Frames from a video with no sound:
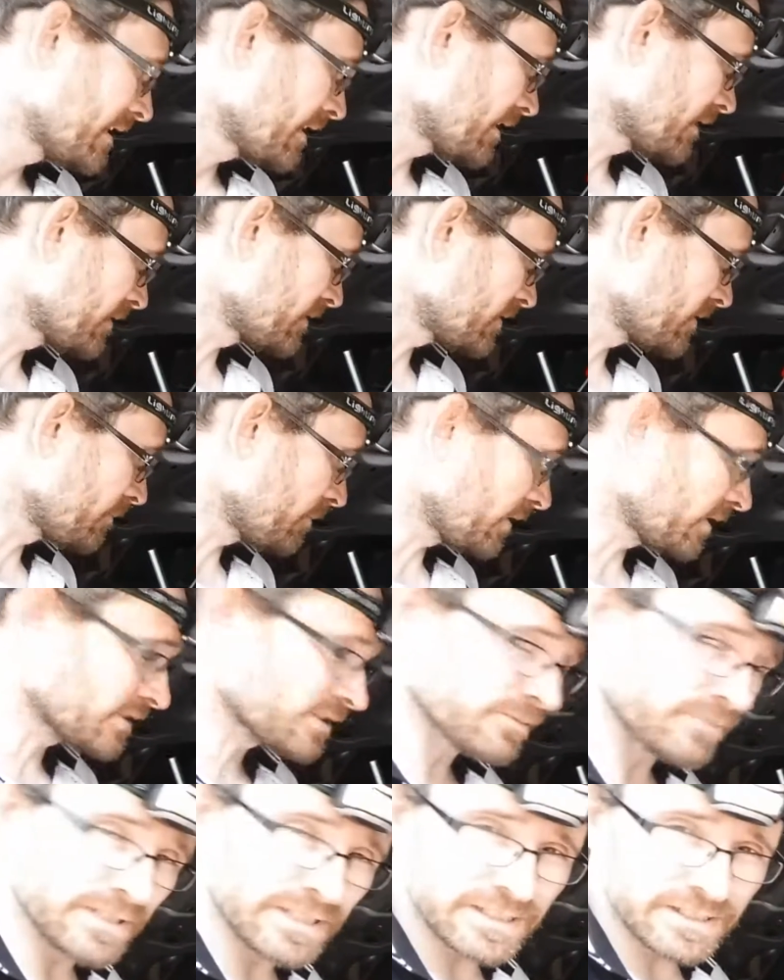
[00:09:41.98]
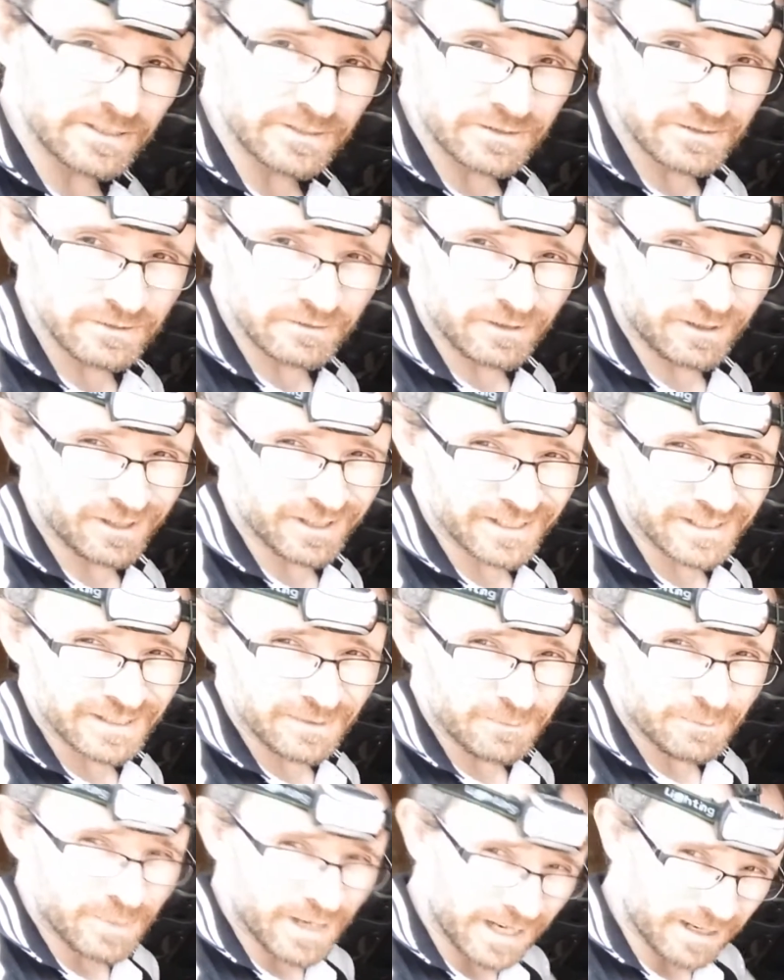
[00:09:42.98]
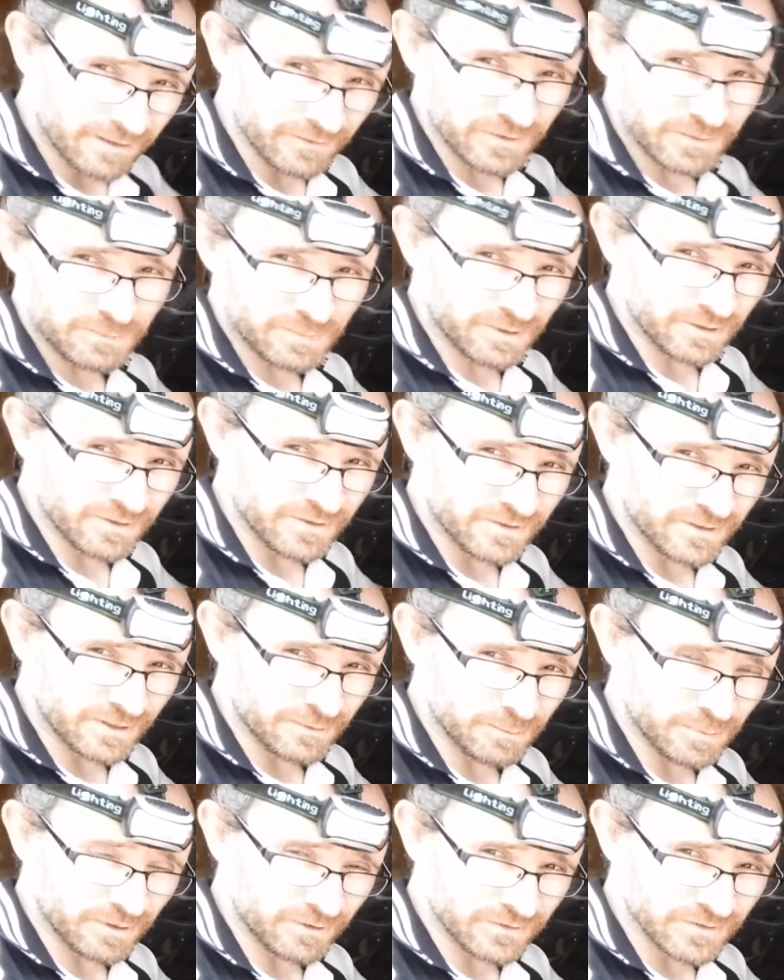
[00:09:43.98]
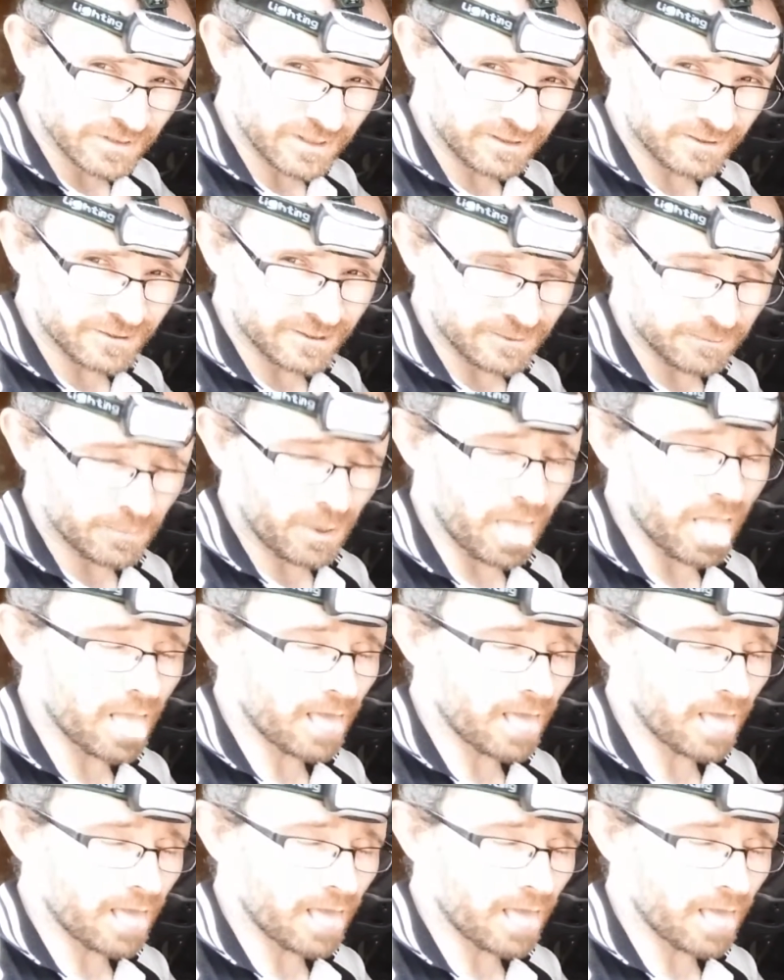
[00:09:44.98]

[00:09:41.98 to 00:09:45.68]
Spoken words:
Because the bolts that we need to do are at the back of the prop shaft,